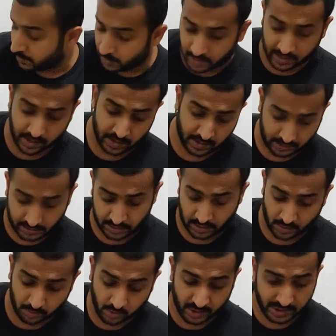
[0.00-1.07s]
you
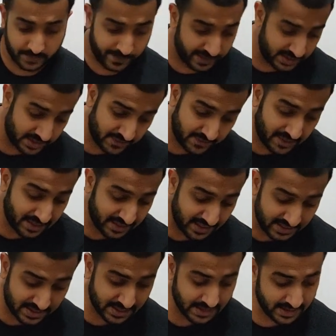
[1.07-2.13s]
know, more expensive than
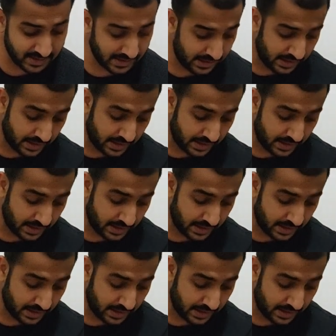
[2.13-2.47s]
this.